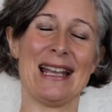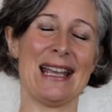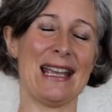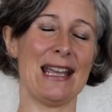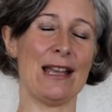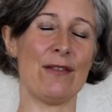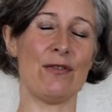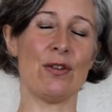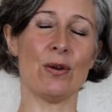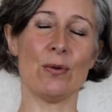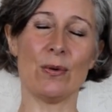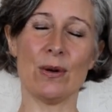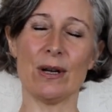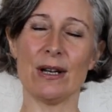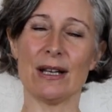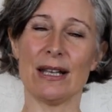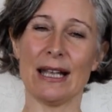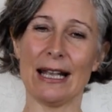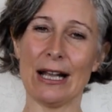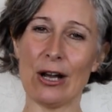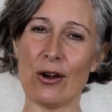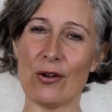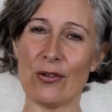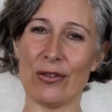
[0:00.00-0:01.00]
If you're
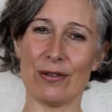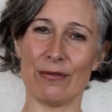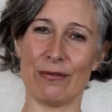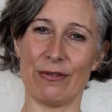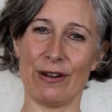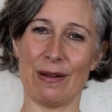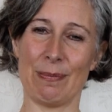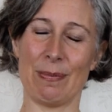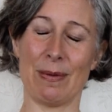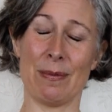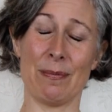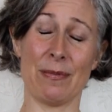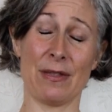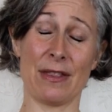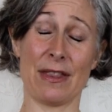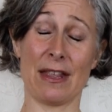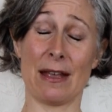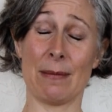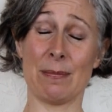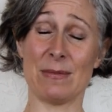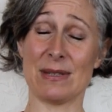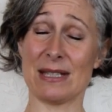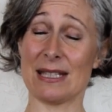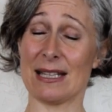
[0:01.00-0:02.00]
working on the rib
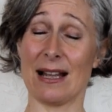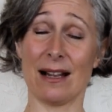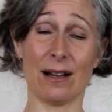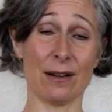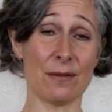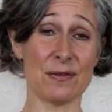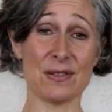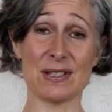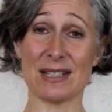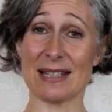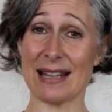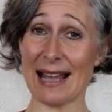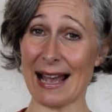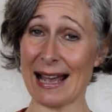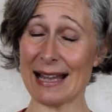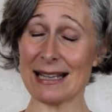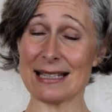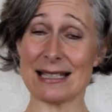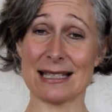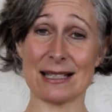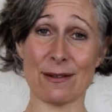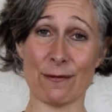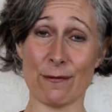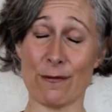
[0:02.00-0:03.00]
themselves,
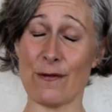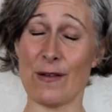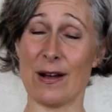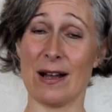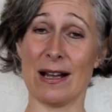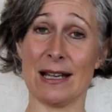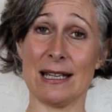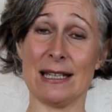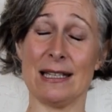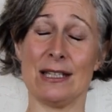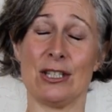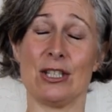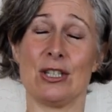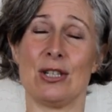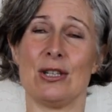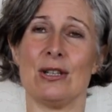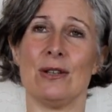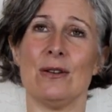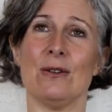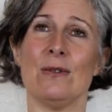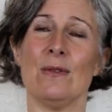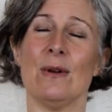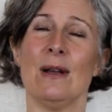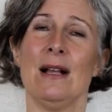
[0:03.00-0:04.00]
that's fine
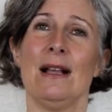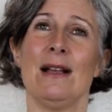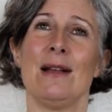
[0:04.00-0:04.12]
too.